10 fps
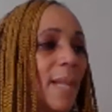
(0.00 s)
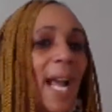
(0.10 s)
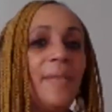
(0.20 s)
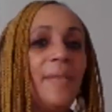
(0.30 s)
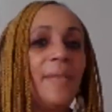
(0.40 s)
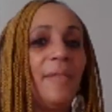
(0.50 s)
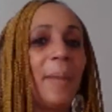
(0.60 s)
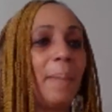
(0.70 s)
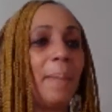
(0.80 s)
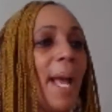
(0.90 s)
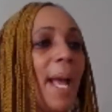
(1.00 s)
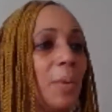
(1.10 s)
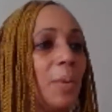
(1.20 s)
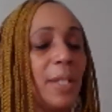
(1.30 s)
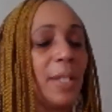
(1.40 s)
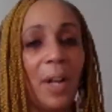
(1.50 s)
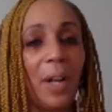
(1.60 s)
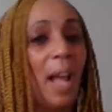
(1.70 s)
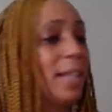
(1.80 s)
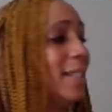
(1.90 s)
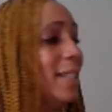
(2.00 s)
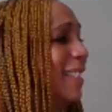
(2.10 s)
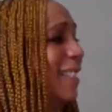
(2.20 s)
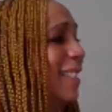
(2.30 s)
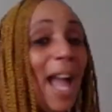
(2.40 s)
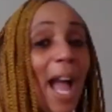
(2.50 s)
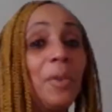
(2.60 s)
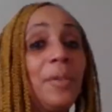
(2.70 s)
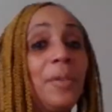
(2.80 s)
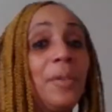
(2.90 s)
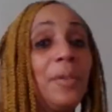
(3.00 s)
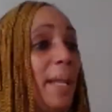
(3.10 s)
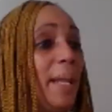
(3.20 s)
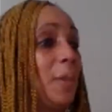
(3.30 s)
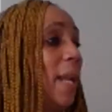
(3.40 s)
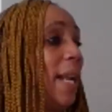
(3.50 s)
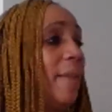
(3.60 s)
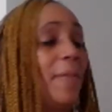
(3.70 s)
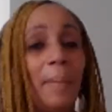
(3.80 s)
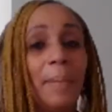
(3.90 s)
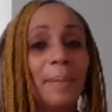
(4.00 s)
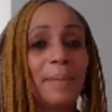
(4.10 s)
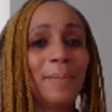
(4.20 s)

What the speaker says: I even left my passports. I forgot. I couldn't find them, so I left them.